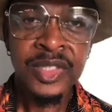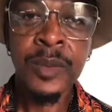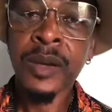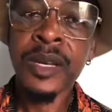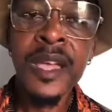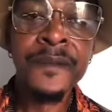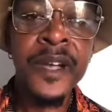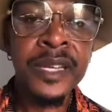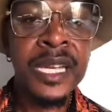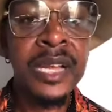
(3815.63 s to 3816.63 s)
Somehow they are
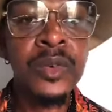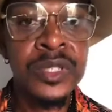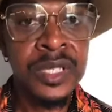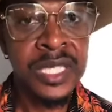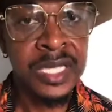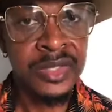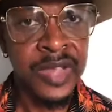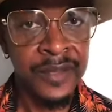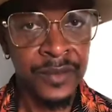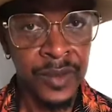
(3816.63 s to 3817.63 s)
finding and losing a
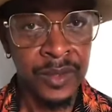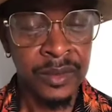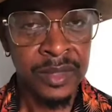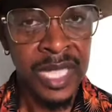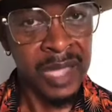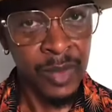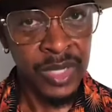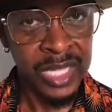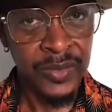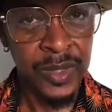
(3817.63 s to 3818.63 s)
sex drive to you know. Talk
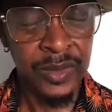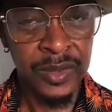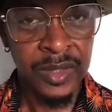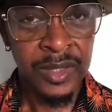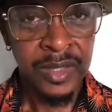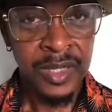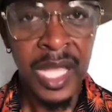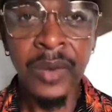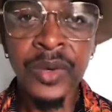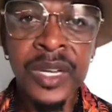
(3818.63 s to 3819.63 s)
about that to you know.
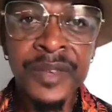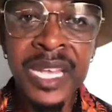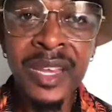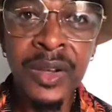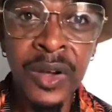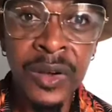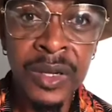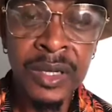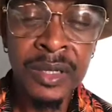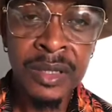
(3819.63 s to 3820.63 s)
Cause we don't live in the
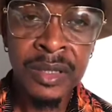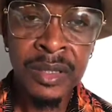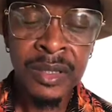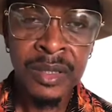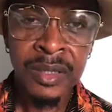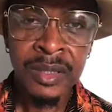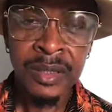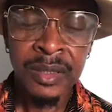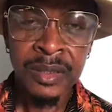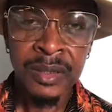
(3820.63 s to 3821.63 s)
cold.
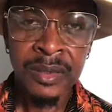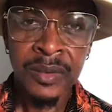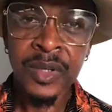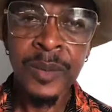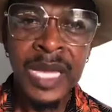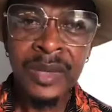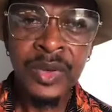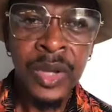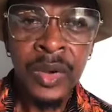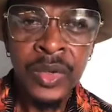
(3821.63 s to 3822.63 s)
We
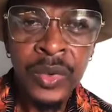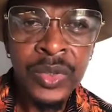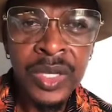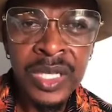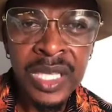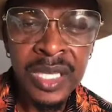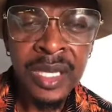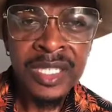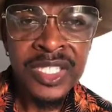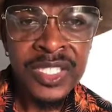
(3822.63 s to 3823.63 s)
don't
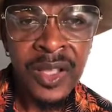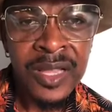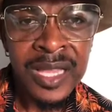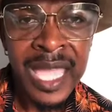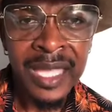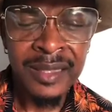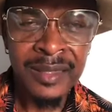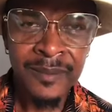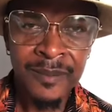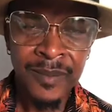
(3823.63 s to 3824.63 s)
need
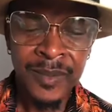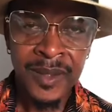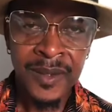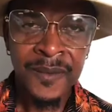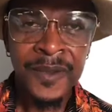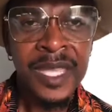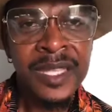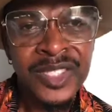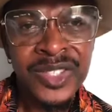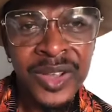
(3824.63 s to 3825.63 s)
sunlight to
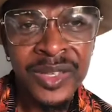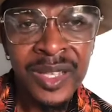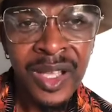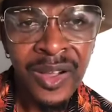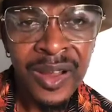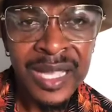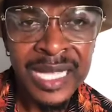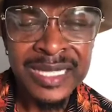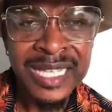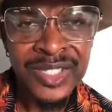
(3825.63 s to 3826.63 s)
hit certain
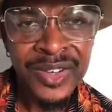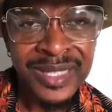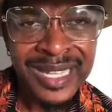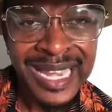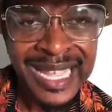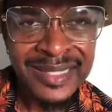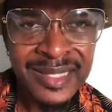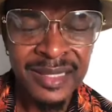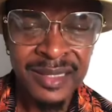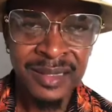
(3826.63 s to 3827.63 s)
organs and certain
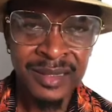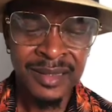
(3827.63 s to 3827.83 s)
glands.